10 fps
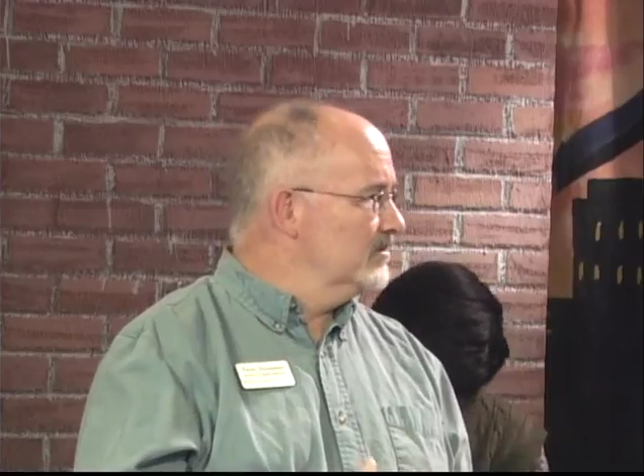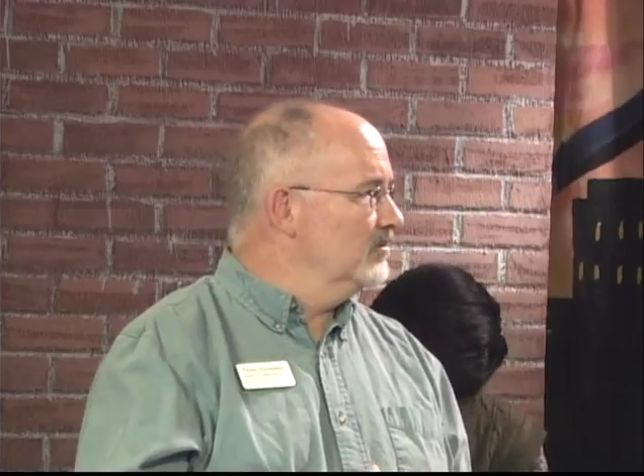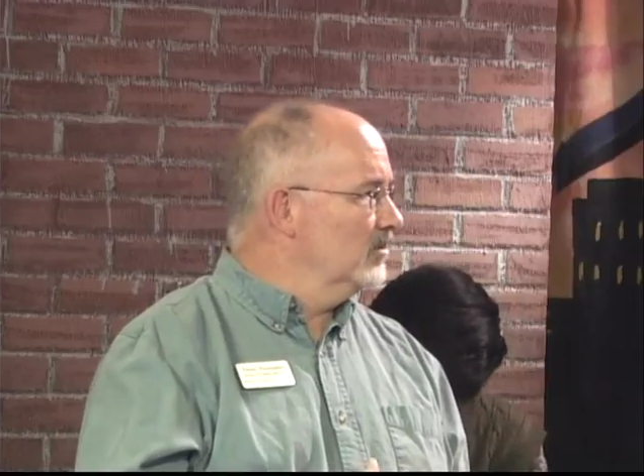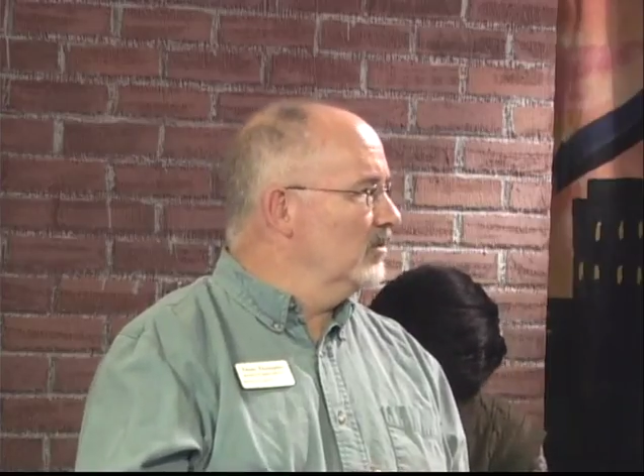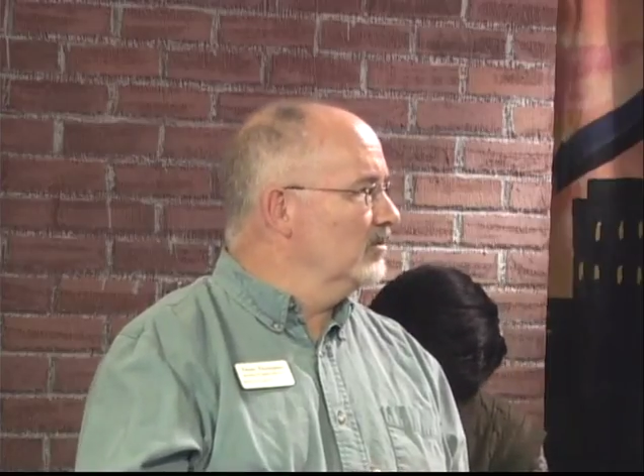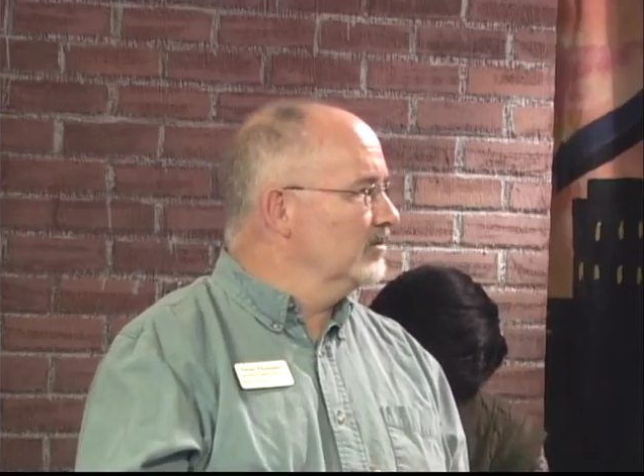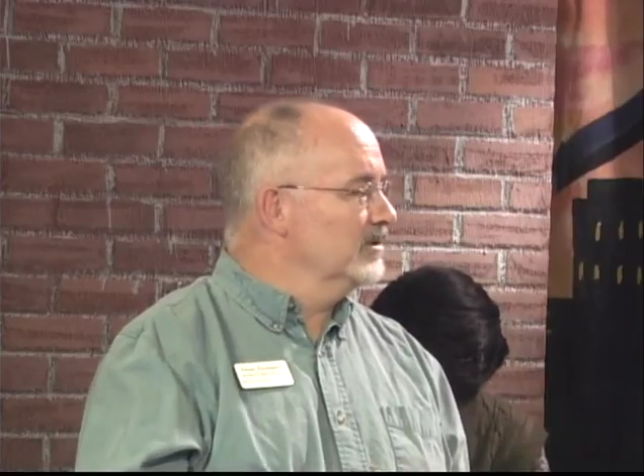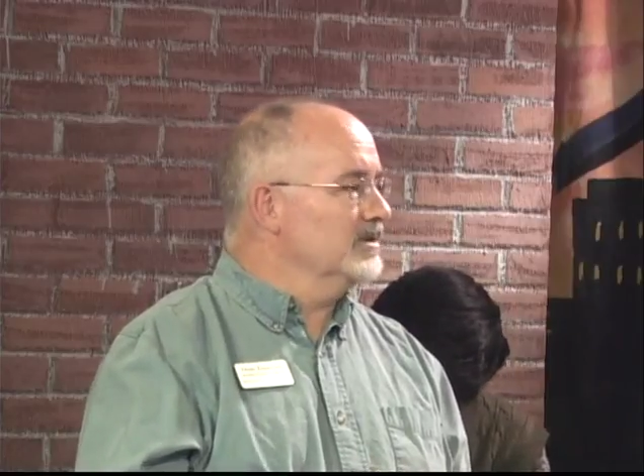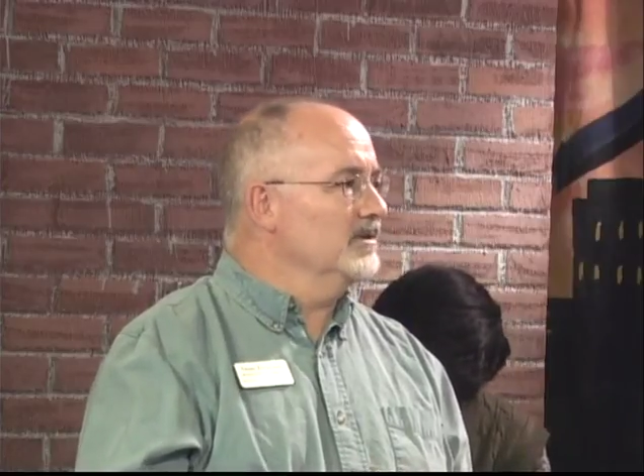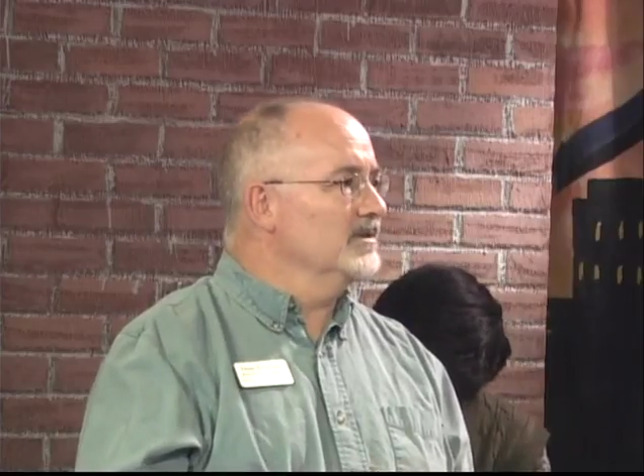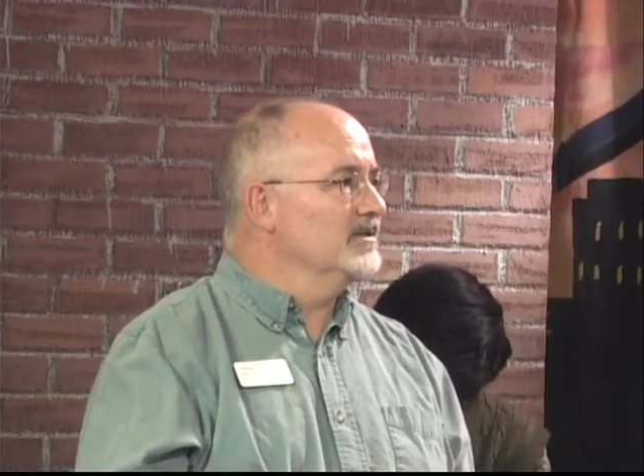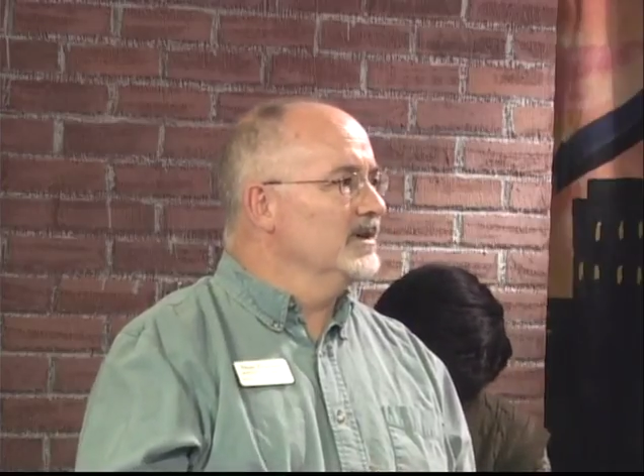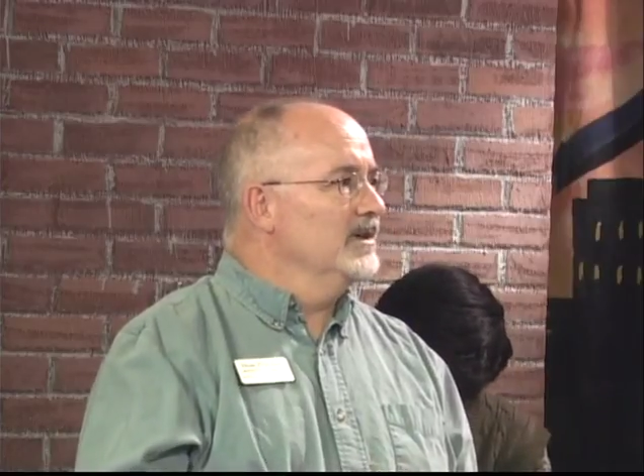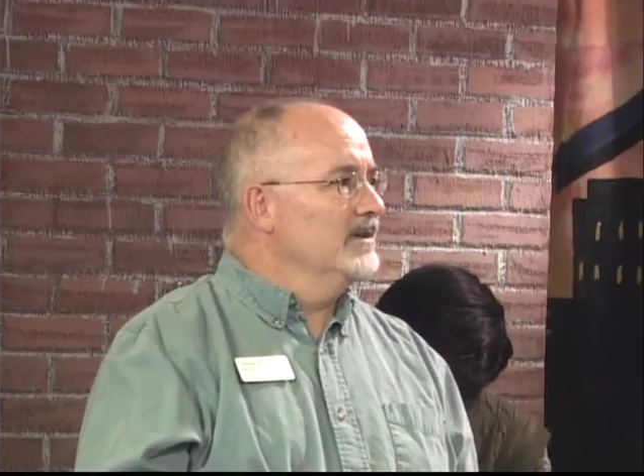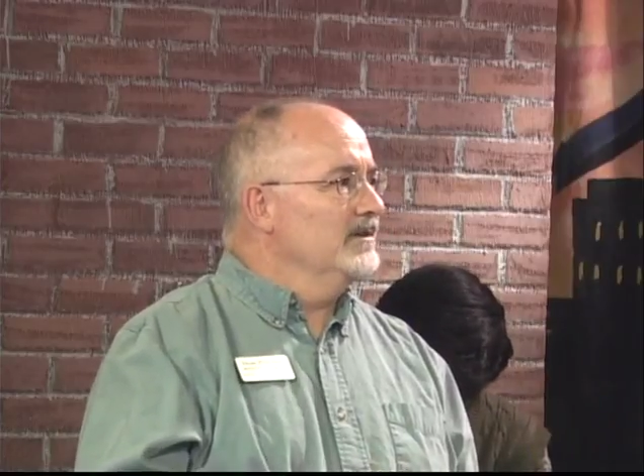who are older adults
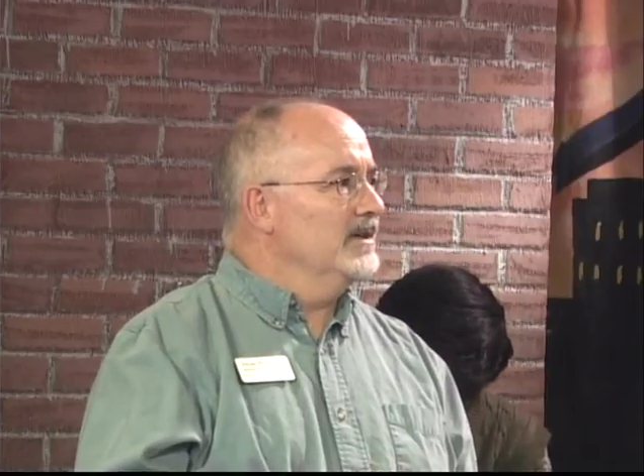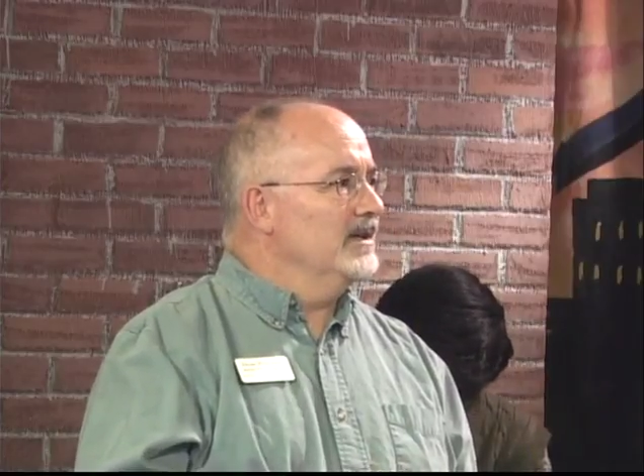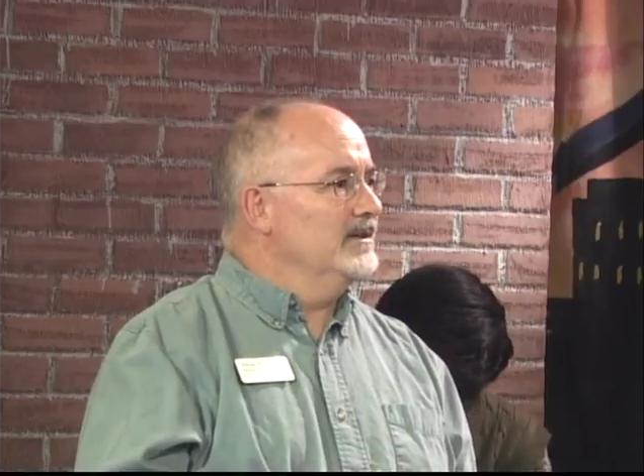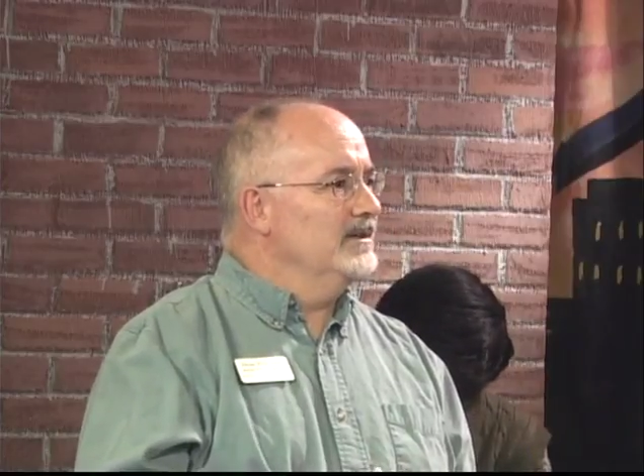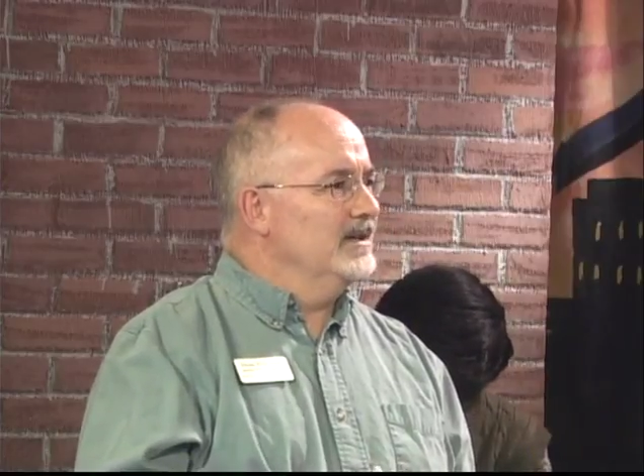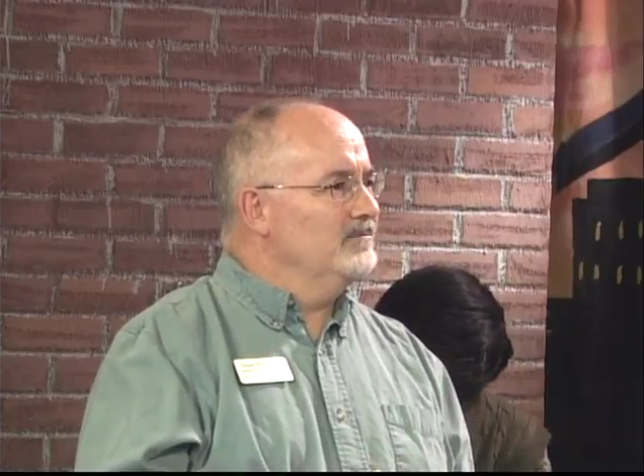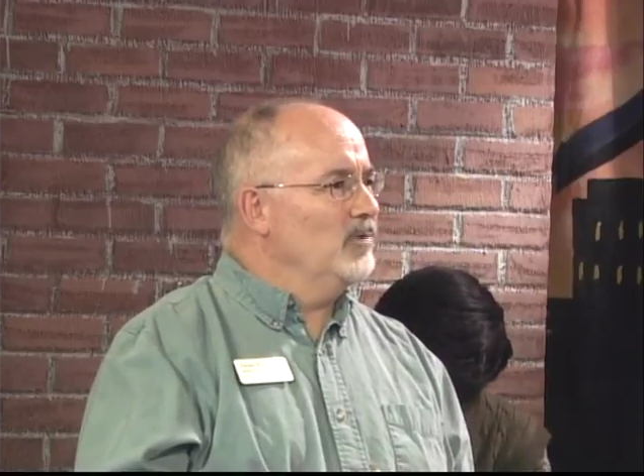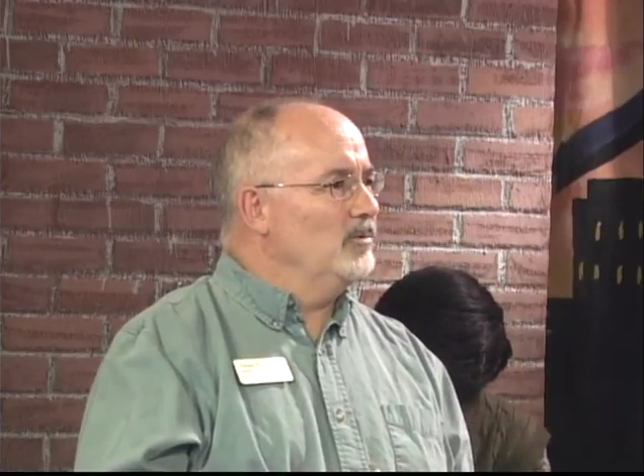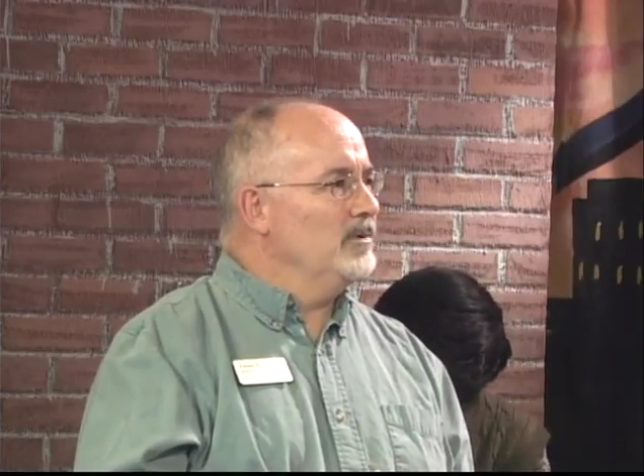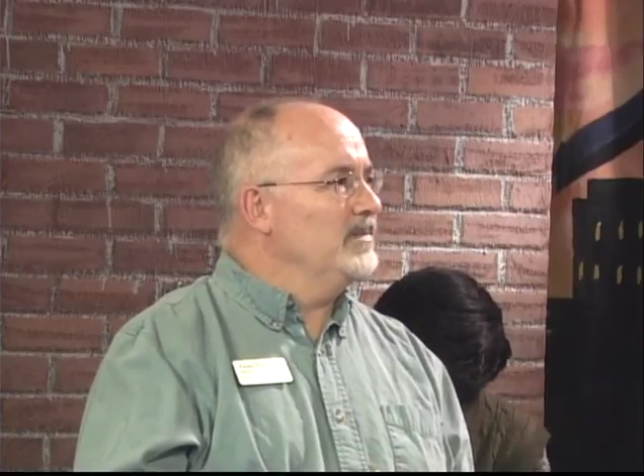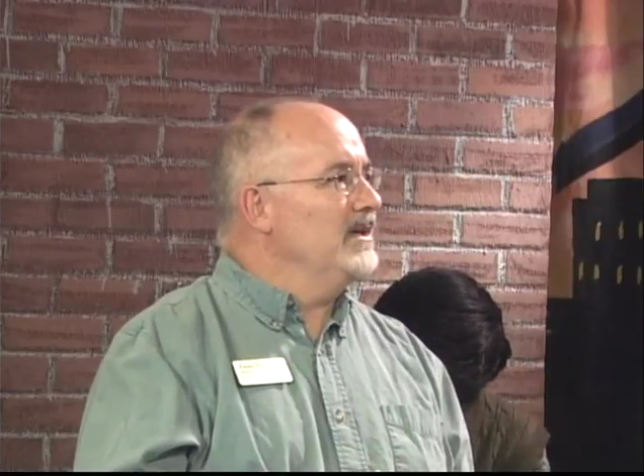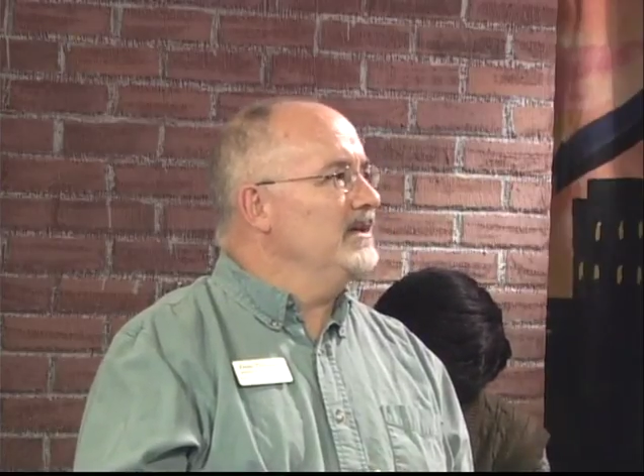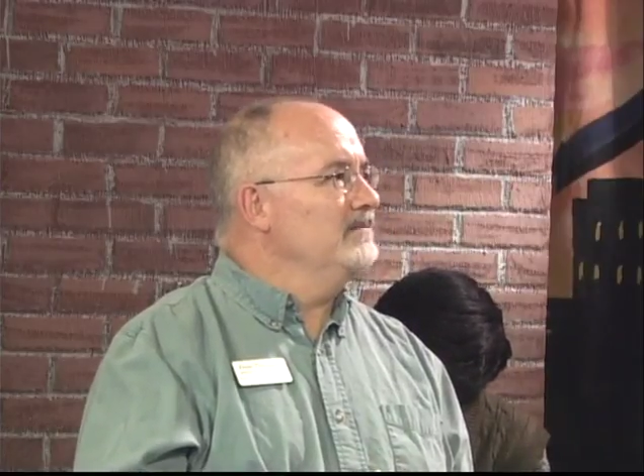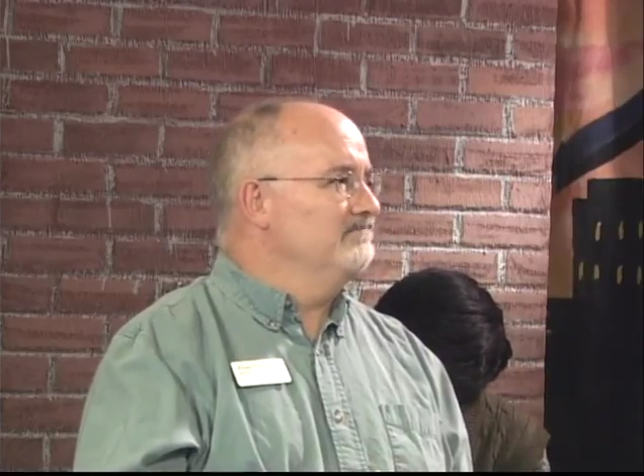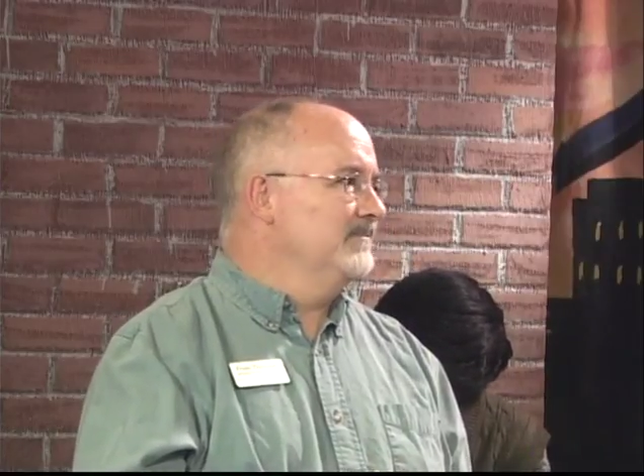than than what would be